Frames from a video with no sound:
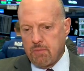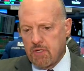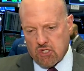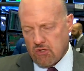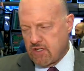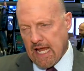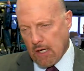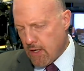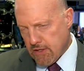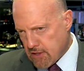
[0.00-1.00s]
Commission is going to
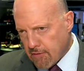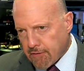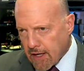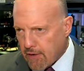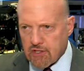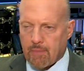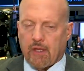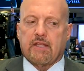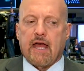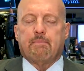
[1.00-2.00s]
take away the dividend or something
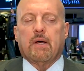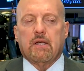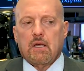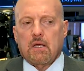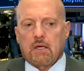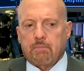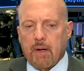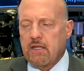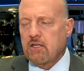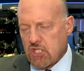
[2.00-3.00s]
like that. But
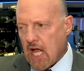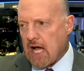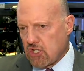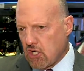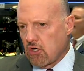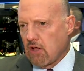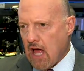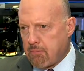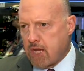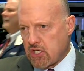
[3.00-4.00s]
the stock is under a
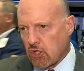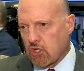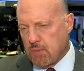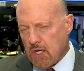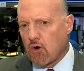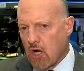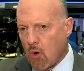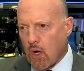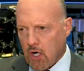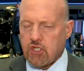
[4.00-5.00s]
lot of pressure because we don't know
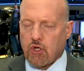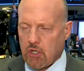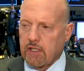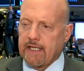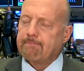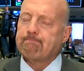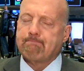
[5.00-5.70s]
where it's going to lead.